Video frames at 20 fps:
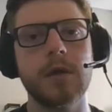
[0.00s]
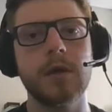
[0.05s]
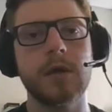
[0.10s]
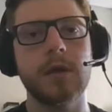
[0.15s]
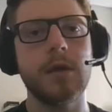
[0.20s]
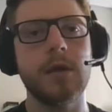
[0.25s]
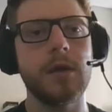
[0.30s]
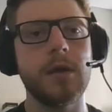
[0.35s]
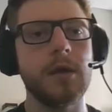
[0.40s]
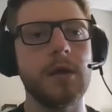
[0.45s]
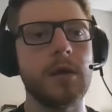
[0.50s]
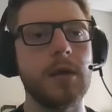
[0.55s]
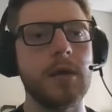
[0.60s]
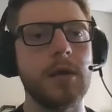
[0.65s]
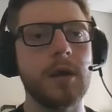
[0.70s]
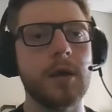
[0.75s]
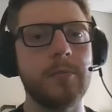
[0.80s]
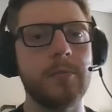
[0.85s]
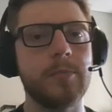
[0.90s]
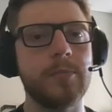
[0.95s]

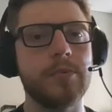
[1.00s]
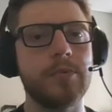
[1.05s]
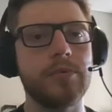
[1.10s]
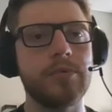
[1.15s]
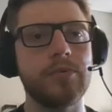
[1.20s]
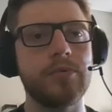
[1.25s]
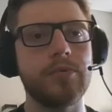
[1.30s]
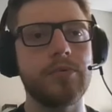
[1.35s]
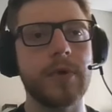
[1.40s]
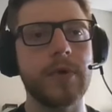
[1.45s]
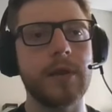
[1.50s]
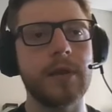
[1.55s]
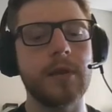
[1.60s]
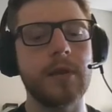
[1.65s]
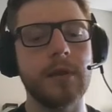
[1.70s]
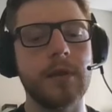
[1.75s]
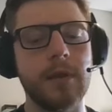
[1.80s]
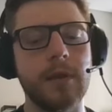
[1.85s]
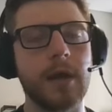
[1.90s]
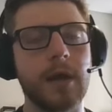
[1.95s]
Yep,
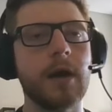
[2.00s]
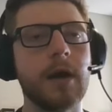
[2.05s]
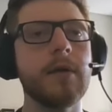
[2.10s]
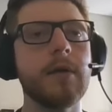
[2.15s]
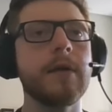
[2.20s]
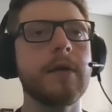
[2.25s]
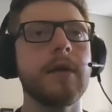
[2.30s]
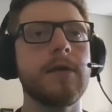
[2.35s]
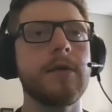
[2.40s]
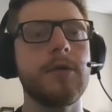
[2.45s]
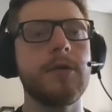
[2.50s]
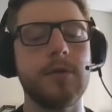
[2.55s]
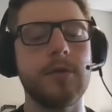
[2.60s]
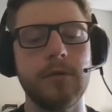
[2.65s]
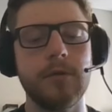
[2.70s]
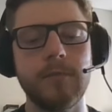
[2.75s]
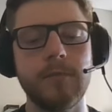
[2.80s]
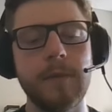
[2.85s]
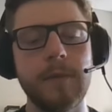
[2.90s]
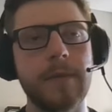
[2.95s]
and now our test
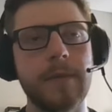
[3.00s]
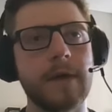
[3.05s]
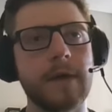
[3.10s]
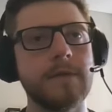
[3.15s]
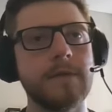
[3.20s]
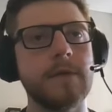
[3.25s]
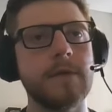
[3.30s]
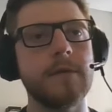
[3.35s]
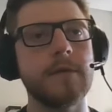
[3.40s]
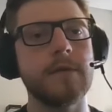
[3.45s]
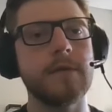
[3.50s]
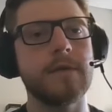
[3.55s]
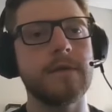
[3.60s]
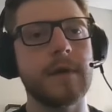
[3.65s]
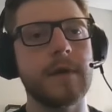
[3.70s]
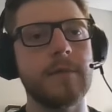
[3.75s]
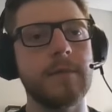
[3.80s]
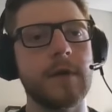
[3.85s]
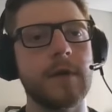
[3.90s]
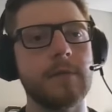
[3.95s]
should be passing if
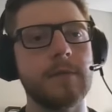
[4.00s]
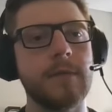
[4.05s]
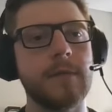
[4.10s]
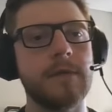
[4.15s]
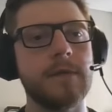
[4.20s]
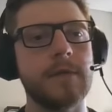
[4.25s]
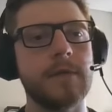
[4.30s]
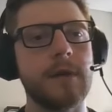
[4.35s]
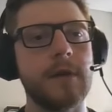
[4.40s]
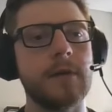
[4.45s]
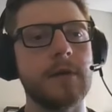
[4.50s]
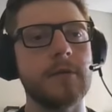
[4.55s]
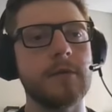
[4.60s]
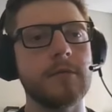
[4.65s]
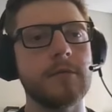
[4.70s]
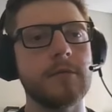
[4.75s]
I'm not mistaken.